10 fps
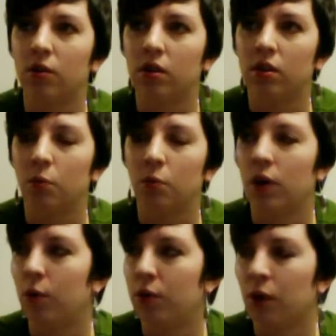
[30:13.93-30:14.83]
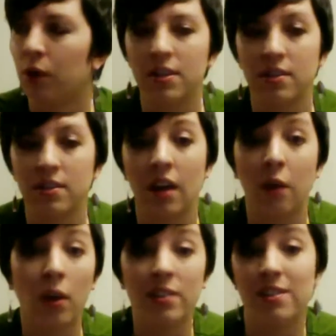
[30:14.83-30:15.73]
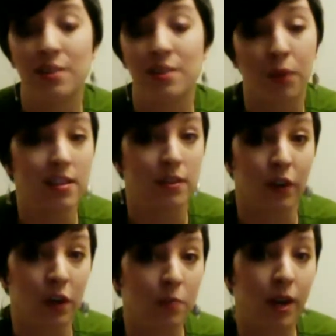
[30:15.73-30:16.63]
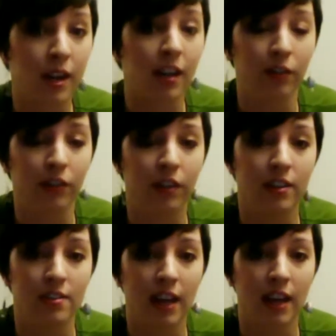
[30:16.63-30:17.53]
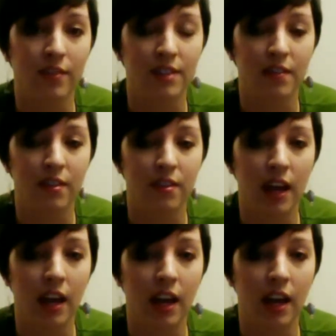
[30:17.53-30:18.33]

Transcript: with what we saw, that one surprise of her breaking free and kind of saving the day,